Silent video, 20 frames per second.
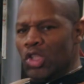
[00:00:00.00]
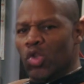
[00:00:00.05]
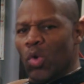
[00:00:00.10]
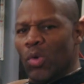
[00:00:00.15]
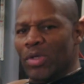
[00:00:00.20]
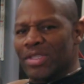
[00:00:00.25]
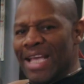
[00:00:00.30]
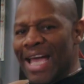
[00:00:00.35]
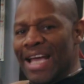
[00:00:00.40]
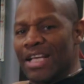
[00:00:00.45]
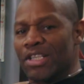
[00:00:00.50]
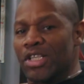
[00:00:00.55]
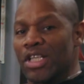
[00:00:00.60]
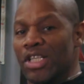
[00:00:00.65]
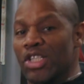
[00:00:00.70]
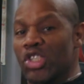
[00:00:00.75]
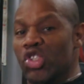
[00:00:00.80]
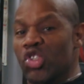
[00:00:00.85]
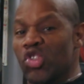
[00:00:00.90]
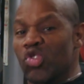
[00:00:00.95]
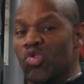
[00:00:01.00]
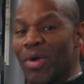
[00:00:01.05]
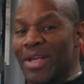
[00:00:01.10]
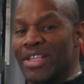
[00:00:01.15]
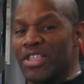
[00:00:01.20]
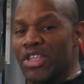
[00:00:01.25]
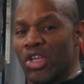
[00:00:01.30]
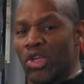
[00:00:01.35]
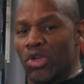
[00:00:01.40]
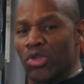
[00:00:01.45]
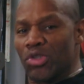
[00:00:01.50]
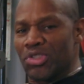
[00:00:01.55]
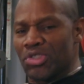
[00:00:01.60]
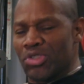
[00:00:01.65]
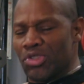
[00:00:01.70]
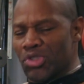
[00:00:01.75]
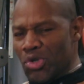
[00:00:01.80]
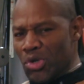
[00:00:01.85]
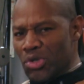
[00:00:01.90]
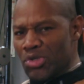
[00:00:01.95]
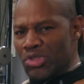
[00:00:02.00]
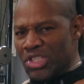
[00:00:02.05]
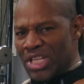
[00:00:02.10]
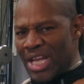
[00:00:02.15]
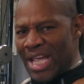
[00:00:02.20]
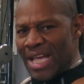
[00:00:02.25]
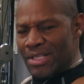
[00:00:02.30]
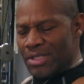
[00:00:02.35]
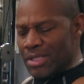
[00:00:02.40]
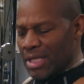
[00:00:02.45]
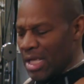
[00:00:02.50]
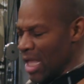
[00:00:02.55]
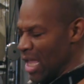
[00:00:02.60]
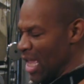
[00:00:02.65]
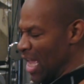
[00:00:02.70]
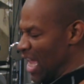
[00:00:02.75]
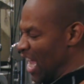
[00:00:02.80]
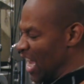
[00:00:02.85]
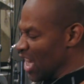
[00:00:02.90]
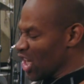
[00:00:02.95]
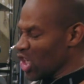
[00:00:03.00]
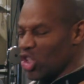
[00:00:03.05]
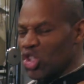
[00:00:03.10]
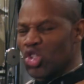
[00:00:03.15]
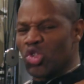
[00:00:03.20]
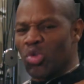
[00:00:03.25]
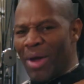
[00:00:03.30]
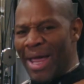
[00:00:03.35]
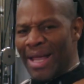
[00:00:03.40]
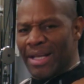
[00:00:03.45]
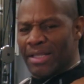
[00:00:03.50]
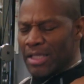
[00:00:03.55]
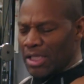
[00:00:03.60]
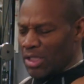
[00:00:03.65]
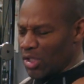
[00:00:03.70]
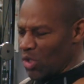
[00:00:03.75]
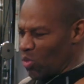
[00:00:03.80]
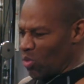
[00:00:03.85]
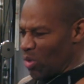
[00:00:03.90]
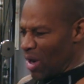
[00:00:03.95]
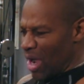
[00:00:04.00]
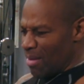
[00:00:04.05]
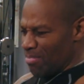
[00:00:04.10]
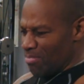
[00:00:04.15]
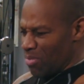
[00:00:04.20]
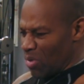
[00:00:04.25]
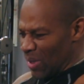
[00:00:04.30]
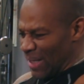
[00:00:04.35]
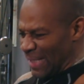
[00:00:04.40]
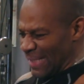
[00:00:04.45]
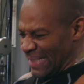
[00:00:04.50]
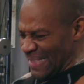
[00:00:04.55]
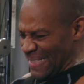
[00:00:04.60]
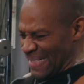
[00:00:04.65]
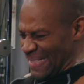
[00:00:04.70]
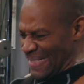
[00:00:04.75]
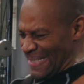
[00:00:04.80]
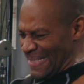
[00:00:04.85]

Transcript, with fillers: So it's actually stretching your, your chest and contracting the rhomboid.